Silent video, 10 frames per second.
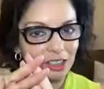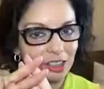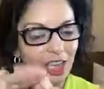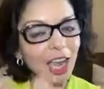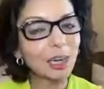
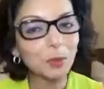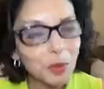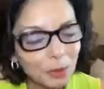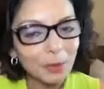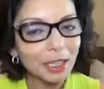
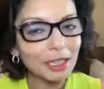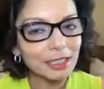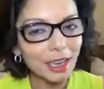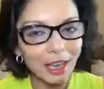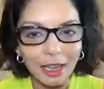#replay
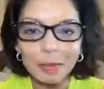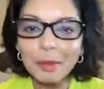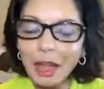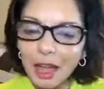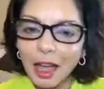time,
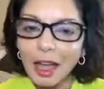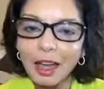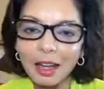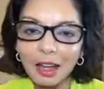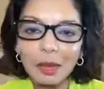
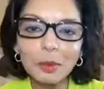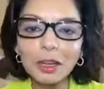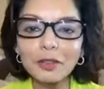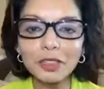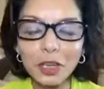I would
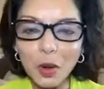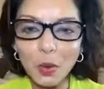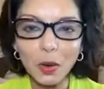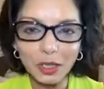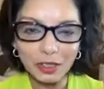love to know
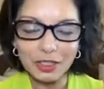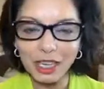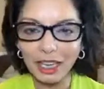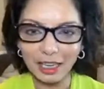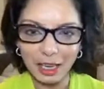what you're
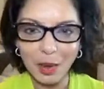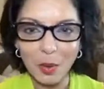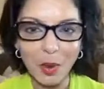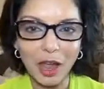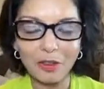taking
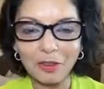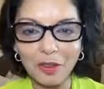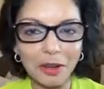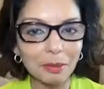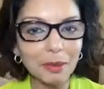away
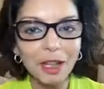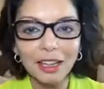from,